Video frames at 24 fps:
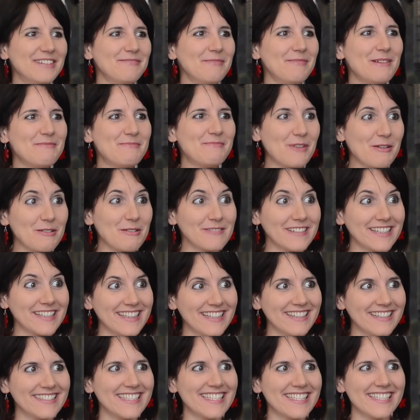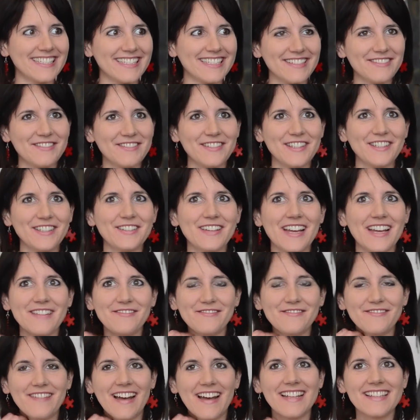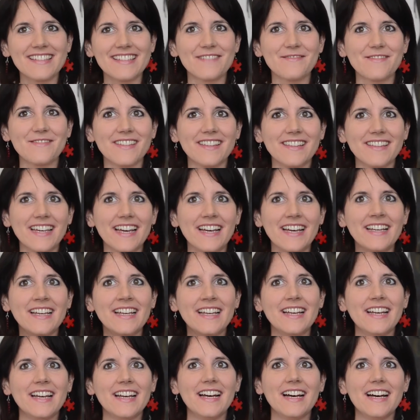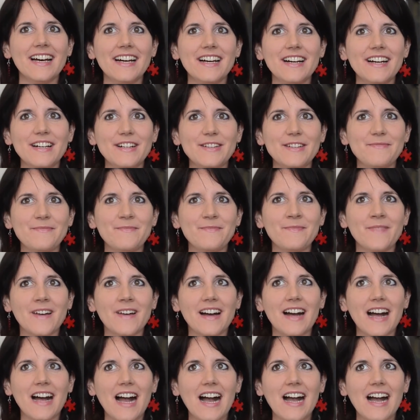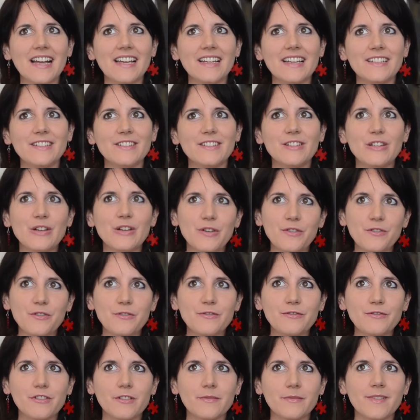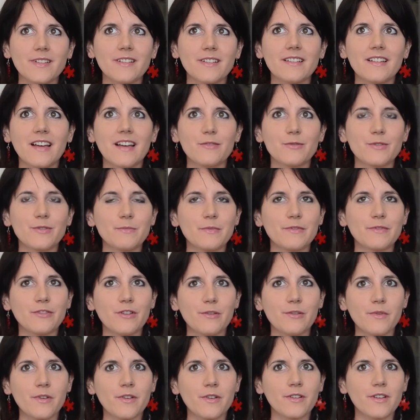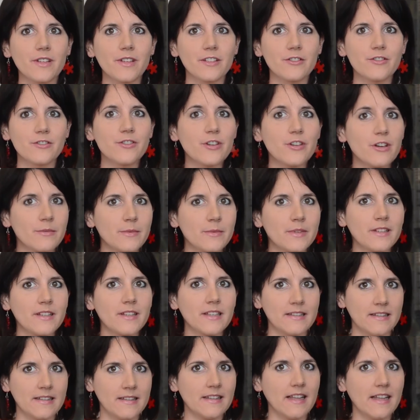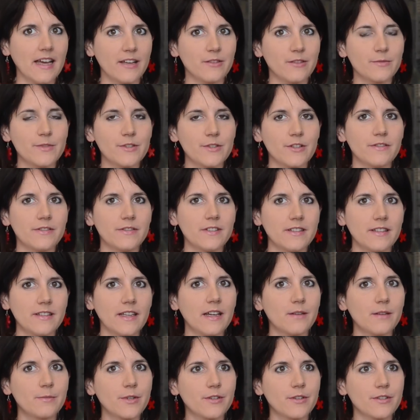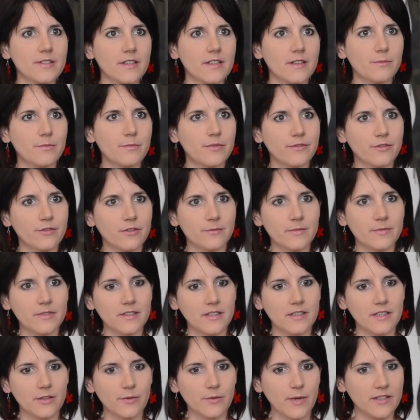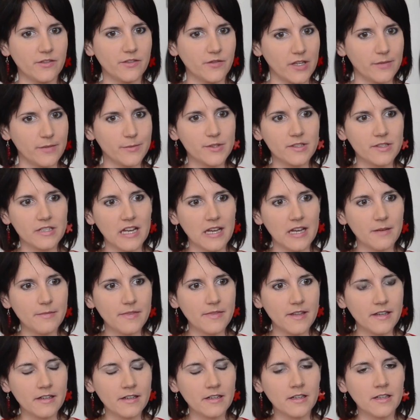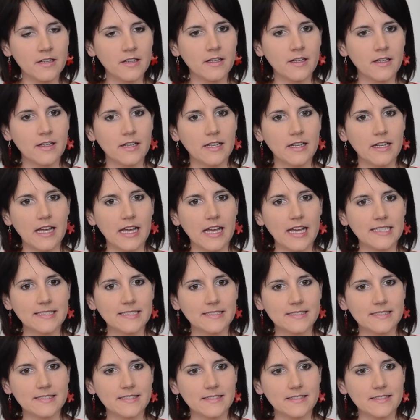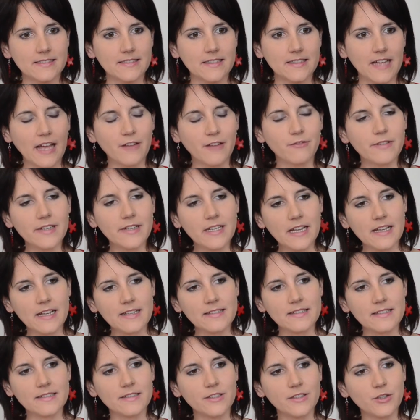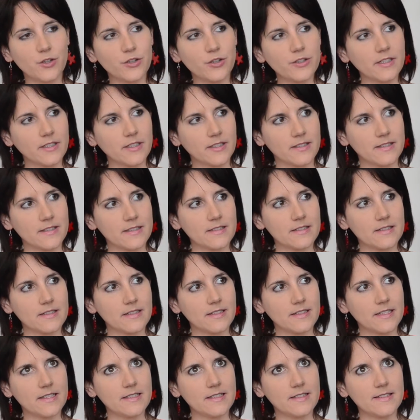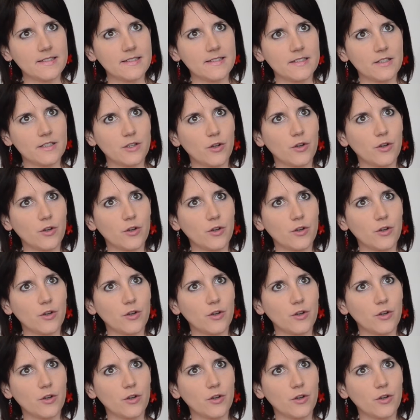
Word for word: but probably there is you can find something there. Um, I know from uh, I was performing in Germany and I observed it there because I performed in a quite famous club there, mm-hmm. and I realized that the audience needs